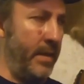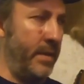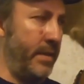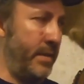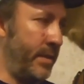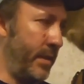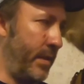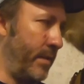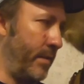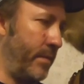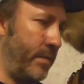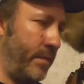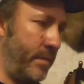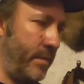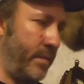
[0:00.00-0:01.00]
So,
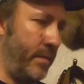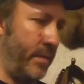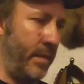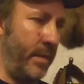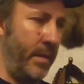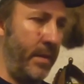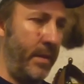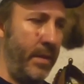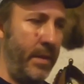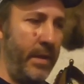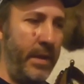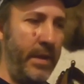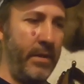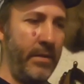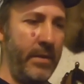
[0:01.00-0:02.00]

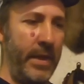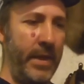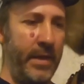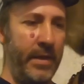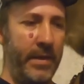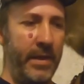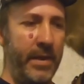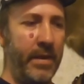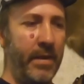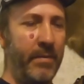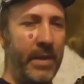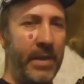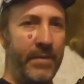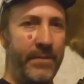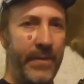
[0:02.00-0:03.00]
you know, they
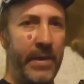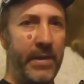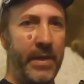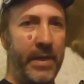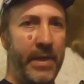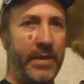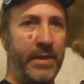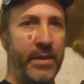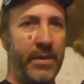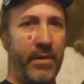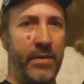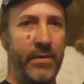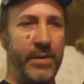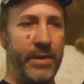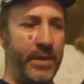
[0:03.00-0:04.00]
come in fairly decent
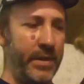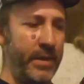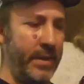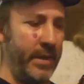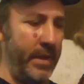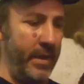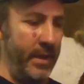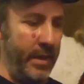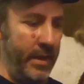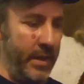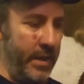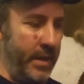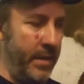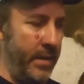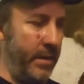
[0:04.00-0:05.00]
cartridges, and
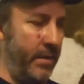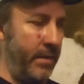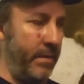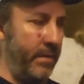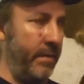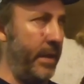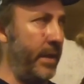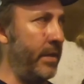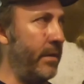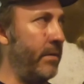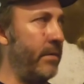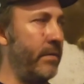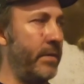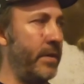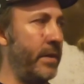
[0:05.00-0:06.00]
they're, you
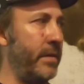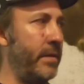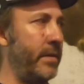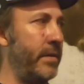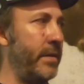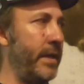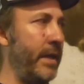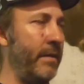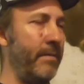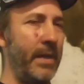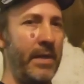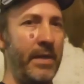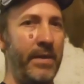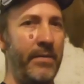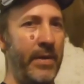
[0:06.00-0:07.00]
know, the thing
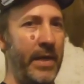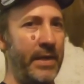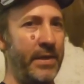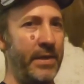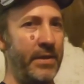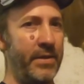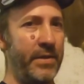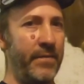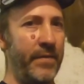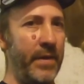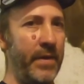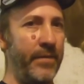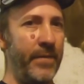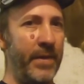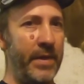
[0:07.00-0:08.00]
about a lever action is they're
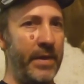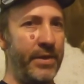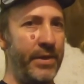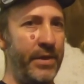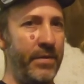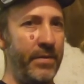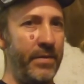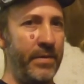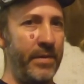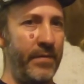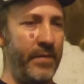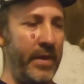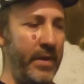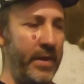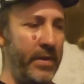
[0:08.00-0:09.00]
very fun to shoot. They're
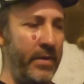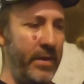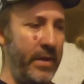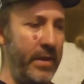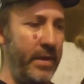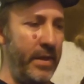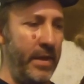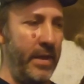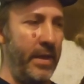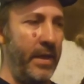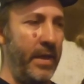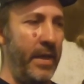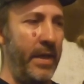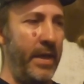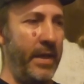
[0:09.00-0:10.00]
very good
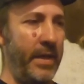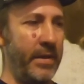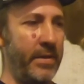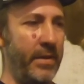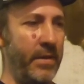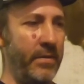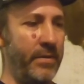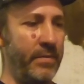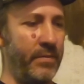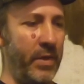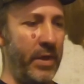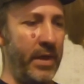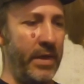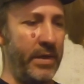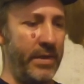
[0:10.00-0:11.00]
in close
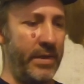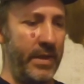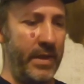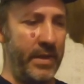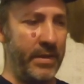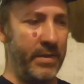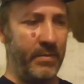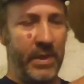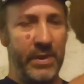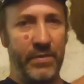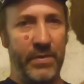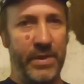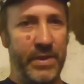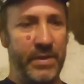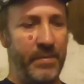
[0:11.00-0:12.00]
brush, not so
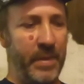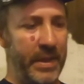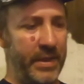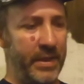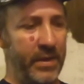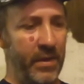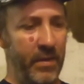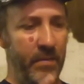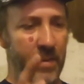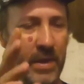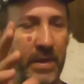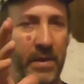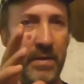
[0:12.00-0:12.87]
much with this big scope.